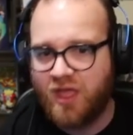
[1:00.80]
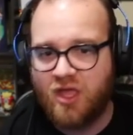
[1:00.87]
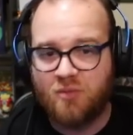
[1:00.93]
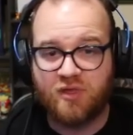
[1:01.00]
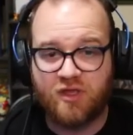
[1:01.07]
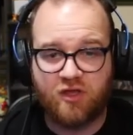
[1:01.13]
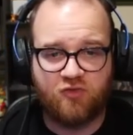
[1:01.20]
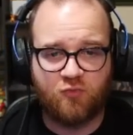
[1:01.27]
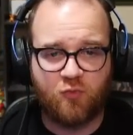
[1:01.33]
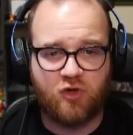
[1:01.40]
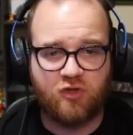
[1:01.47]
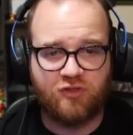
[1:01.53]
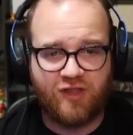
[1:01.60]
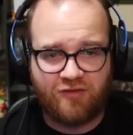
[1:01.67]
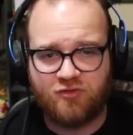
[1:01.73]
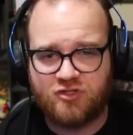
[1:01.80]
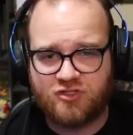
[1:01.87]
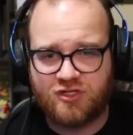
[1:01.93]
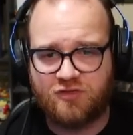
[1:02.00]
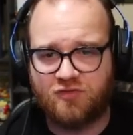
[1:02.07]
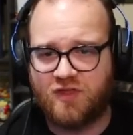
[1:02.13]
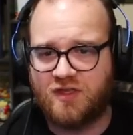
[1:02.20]
because we're
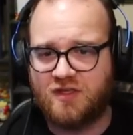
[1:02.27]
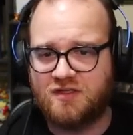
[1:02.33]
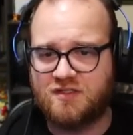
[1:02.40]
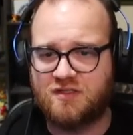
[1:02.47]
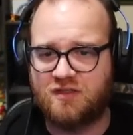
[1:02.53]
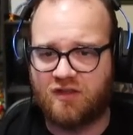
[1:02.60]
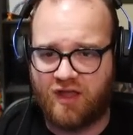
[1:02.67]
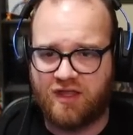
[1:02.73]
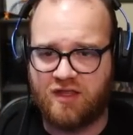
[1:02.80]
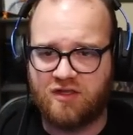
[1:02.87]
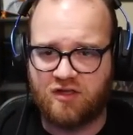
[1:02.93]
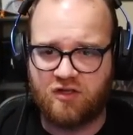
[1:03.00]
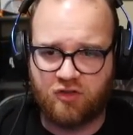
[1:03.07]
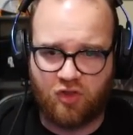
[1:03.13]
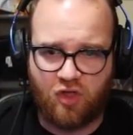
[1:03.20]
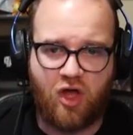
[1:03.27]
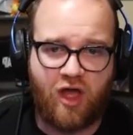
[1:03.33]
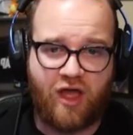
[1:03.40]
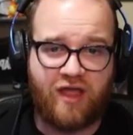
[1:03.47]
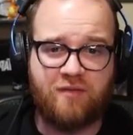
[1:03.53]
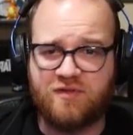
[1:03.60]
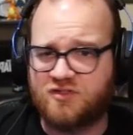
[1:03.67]
leveraging things like
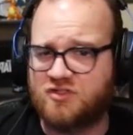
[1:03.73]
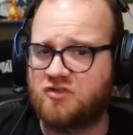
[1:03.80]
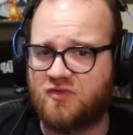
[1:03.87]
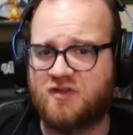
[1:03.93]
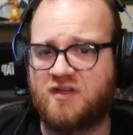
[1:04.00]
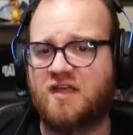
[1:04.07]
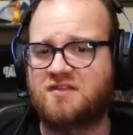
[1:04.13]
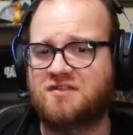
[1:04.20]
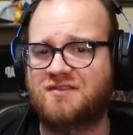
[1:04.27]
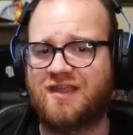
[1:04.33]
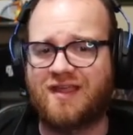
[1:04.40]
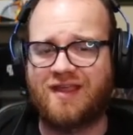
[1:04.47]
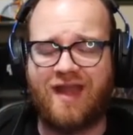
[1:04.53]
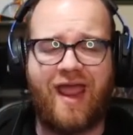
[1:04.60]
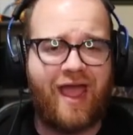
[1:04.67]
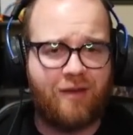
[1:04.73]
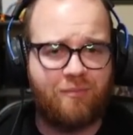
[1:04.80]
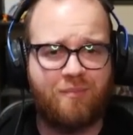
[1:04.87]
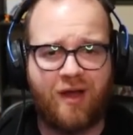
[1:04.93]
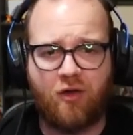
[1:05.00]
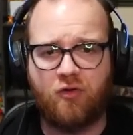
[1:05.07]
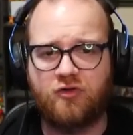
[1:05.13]
Klaw and Mr. Fantastic that can add
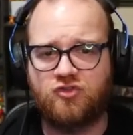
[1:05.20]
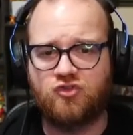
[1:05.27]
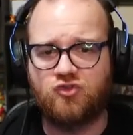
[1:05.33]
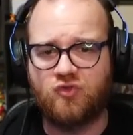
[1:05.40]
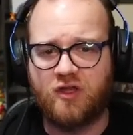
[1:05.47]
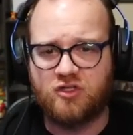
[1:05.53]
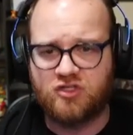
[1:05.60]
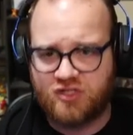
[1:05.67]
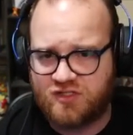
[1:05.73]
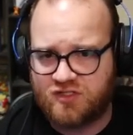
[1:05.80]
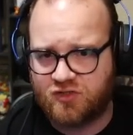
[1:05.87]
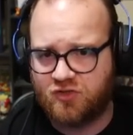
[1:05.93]
power to adjacent